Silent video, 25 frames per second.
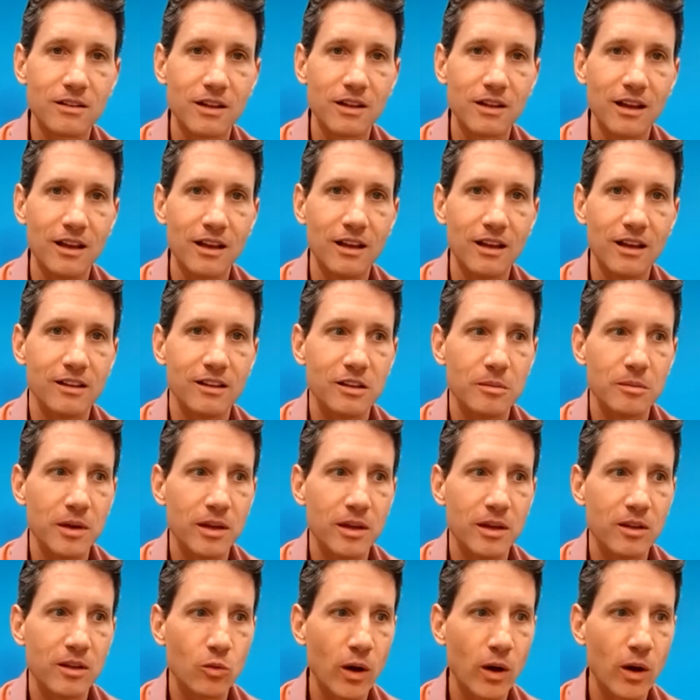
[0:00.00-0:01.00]
the
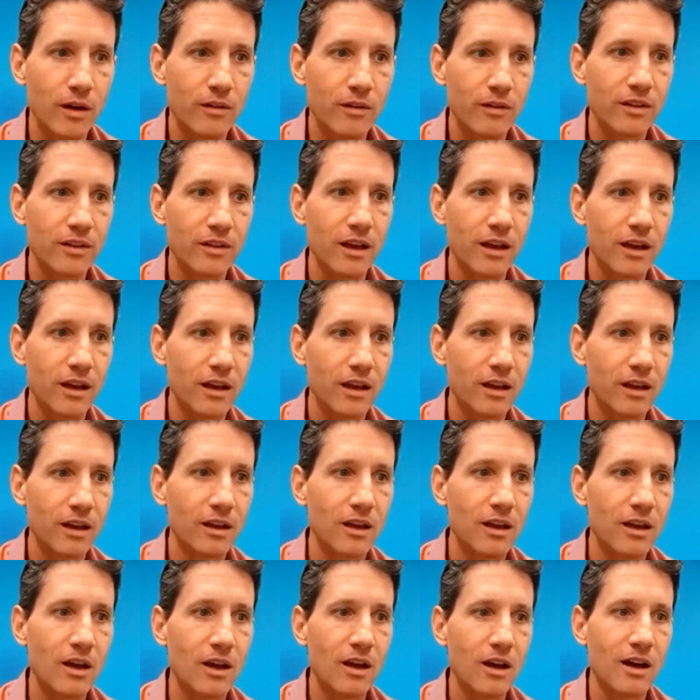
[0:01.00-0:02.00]
ECB's way of saying
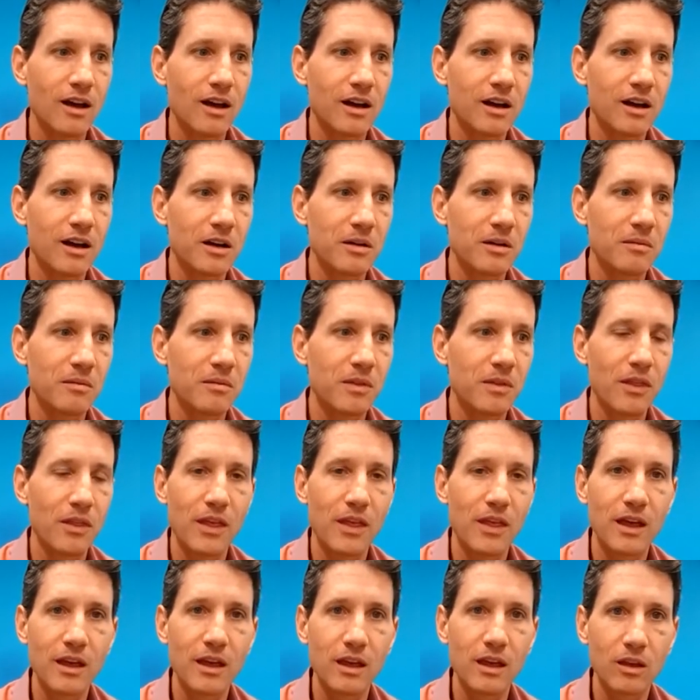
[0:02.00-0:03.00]
that
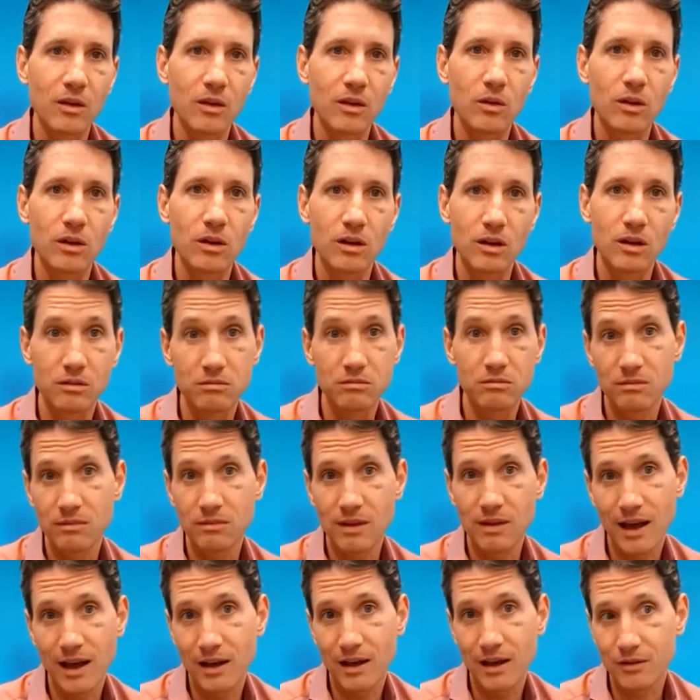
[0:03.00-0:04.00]
they, you know,
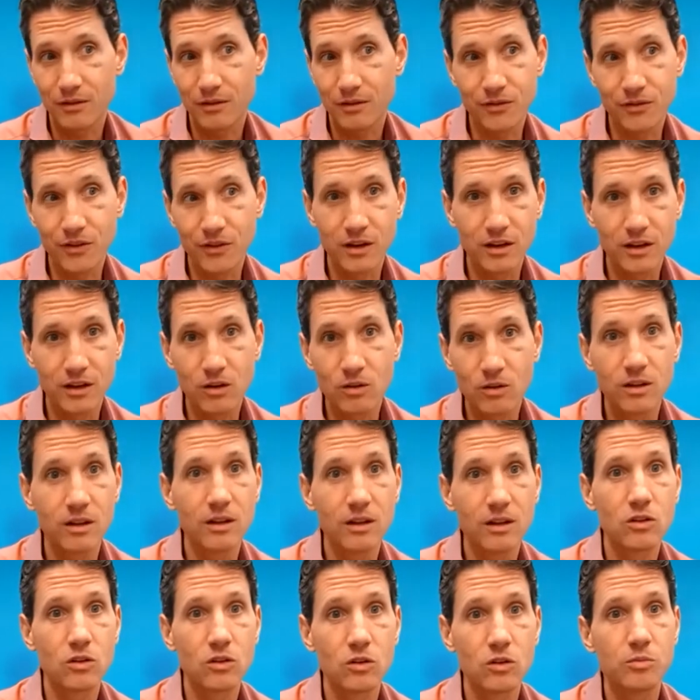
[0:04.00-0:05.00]
have a duty
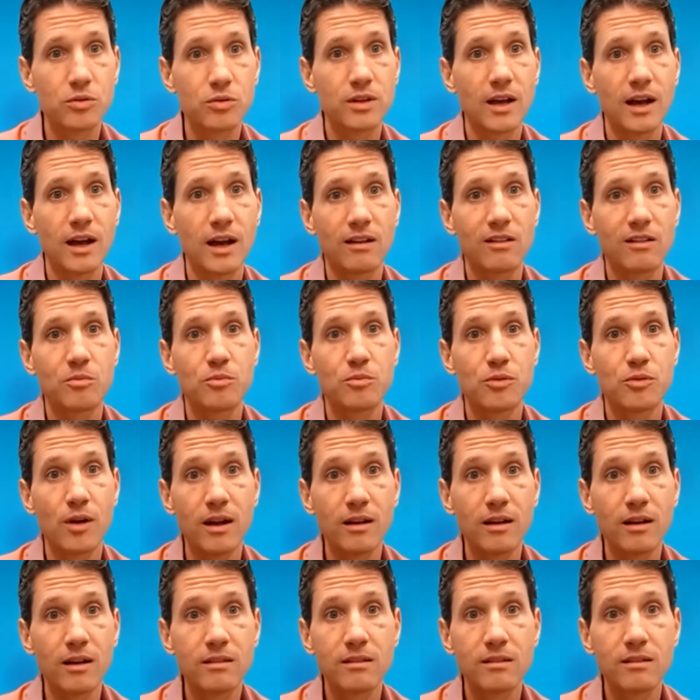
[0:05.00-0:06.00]
to protect
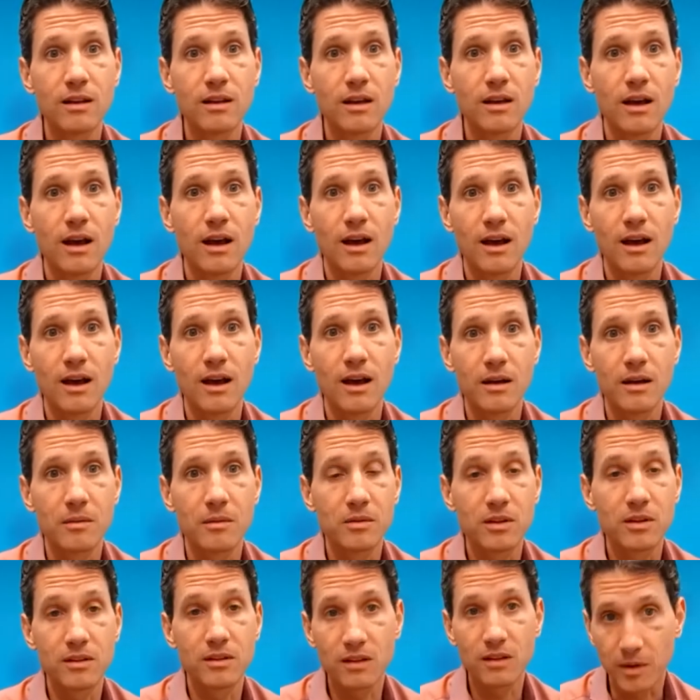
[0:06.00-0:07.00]
spreads
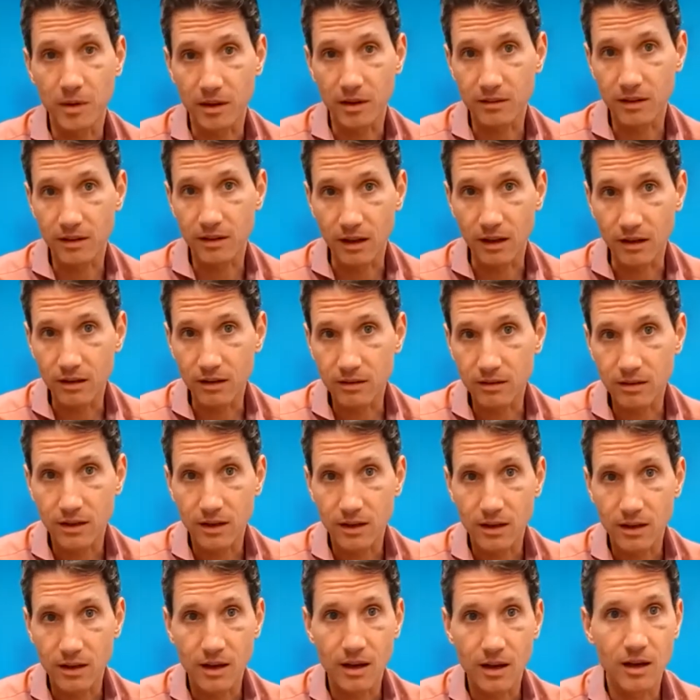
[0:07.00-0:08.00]
to some extent,
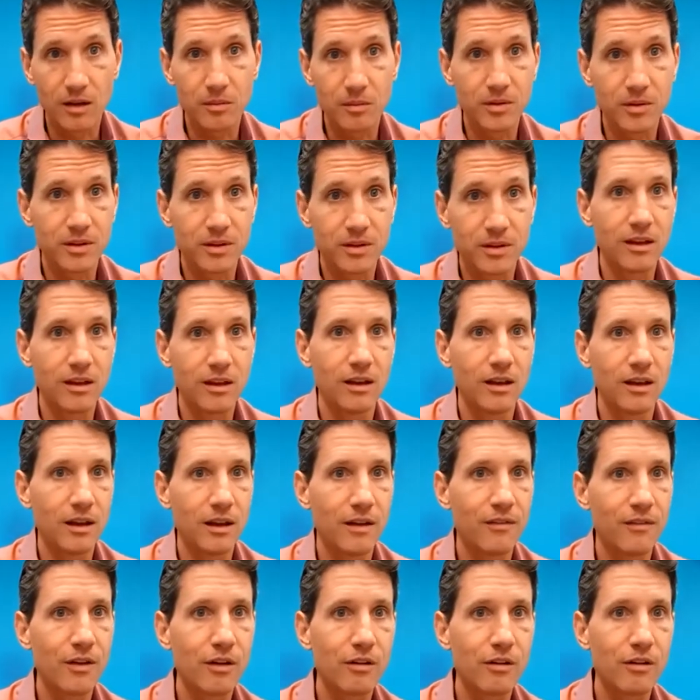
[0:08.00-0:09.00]
particularly if
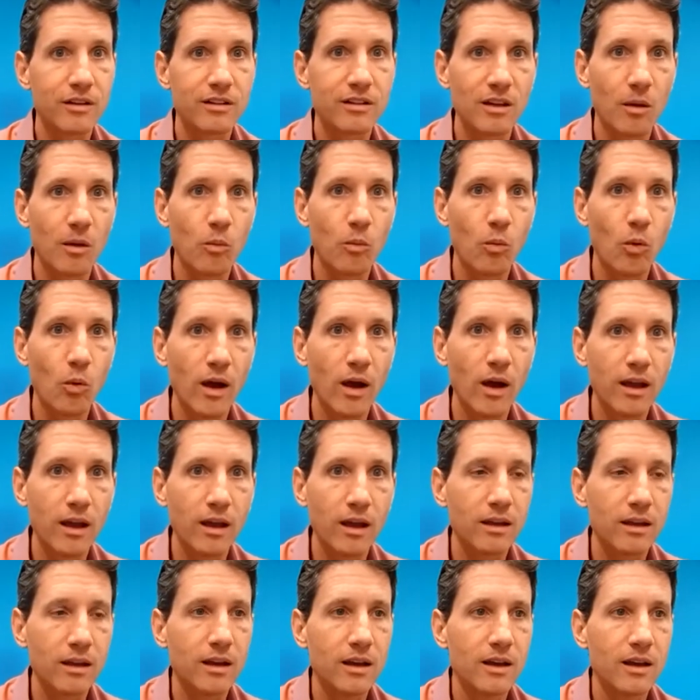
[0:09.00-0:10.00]
they're in some
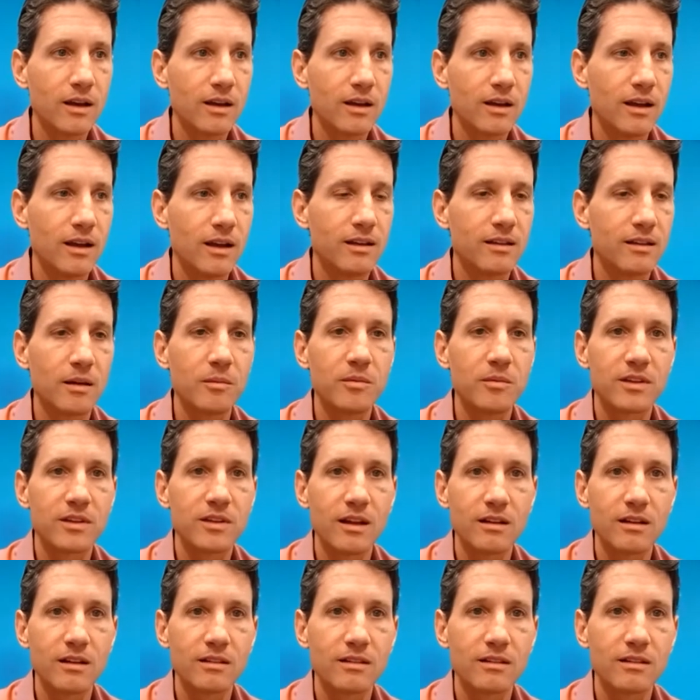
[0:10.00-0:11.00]
way, in some
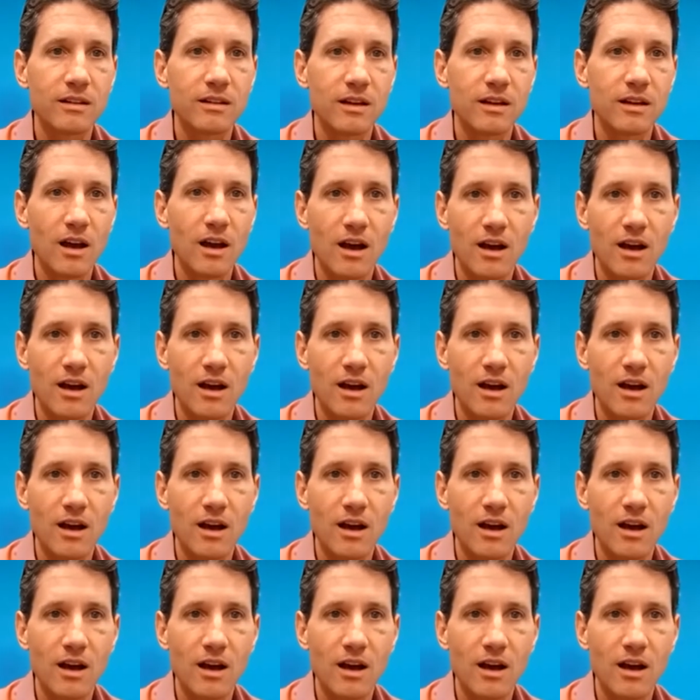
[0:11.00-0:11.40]
sense,